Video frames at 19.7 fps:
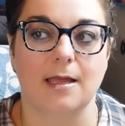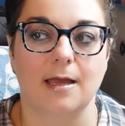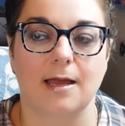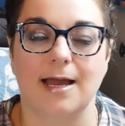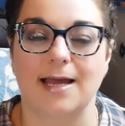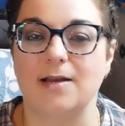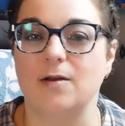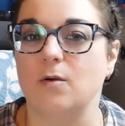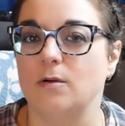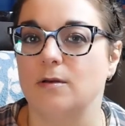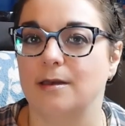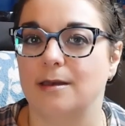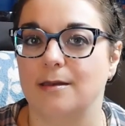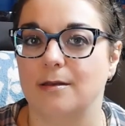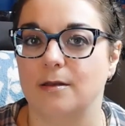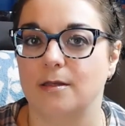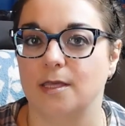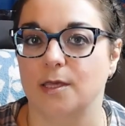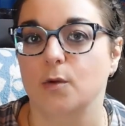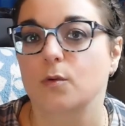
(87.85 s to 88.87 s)
I don't
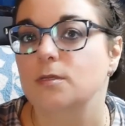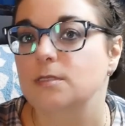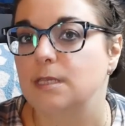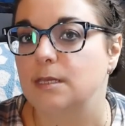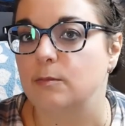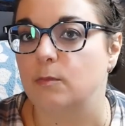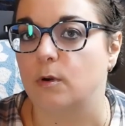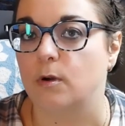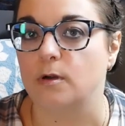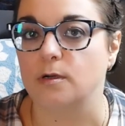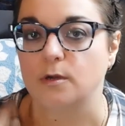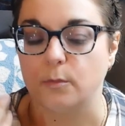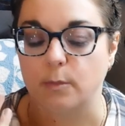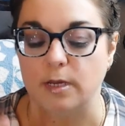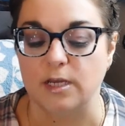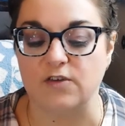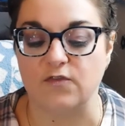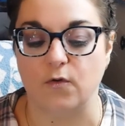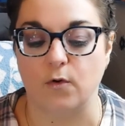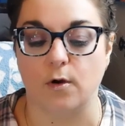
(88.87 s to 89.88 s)
use anymore, don't
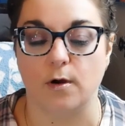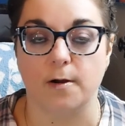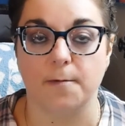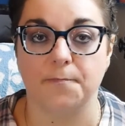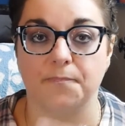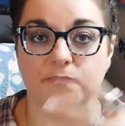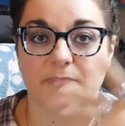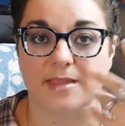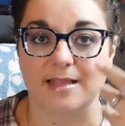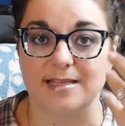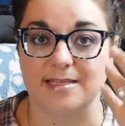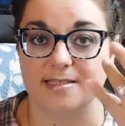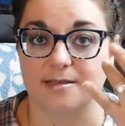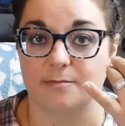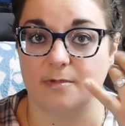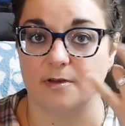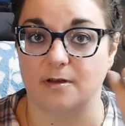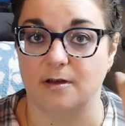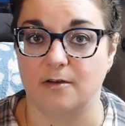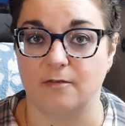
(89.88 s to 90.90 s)
reach for.
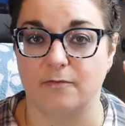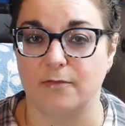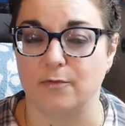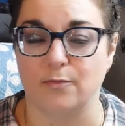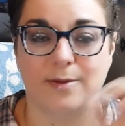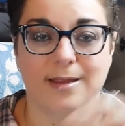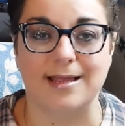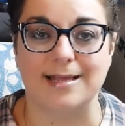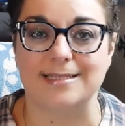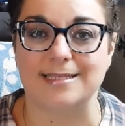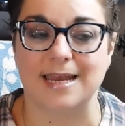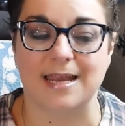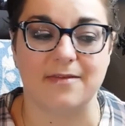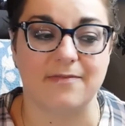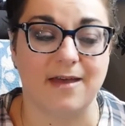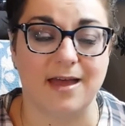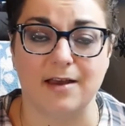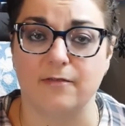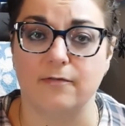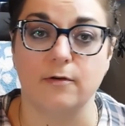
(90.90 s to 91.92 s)
Some of the rings that I've
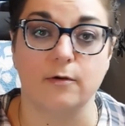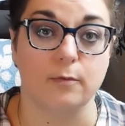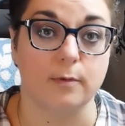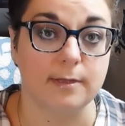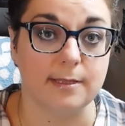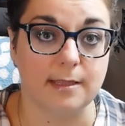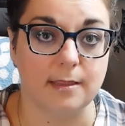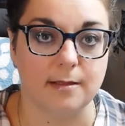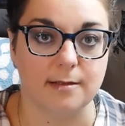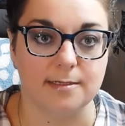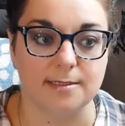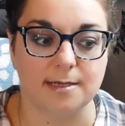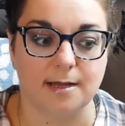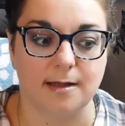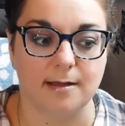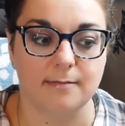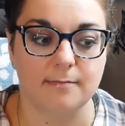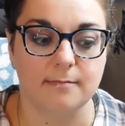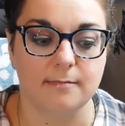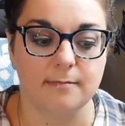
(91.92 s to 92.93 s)
had for a really long
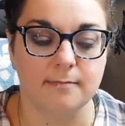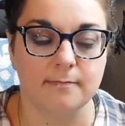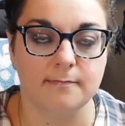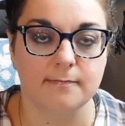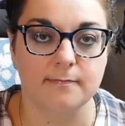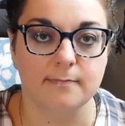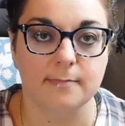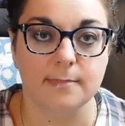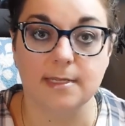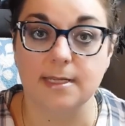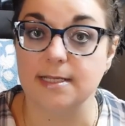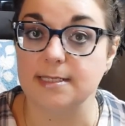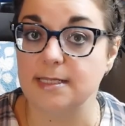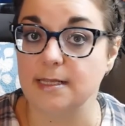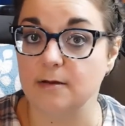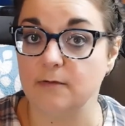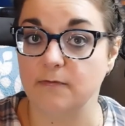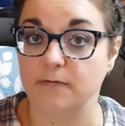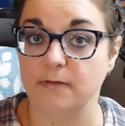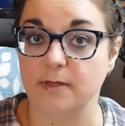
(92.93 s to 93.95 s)
time. Because they
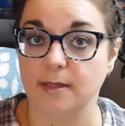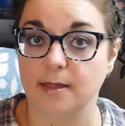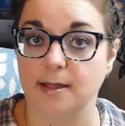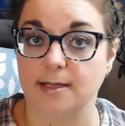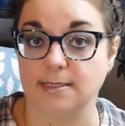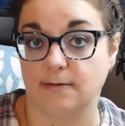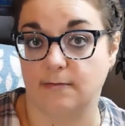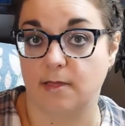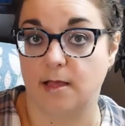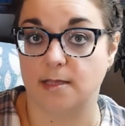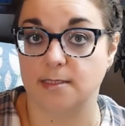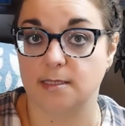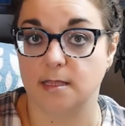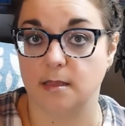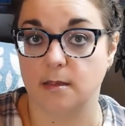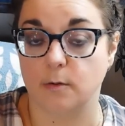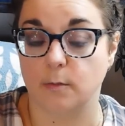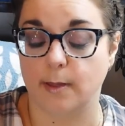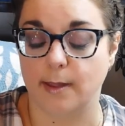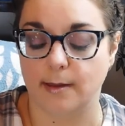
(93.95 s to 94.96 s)
don't fit, because I've lost a
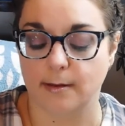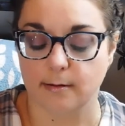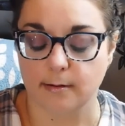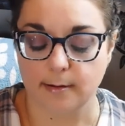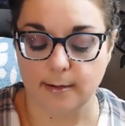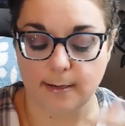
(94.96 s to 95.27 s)
lot of weight.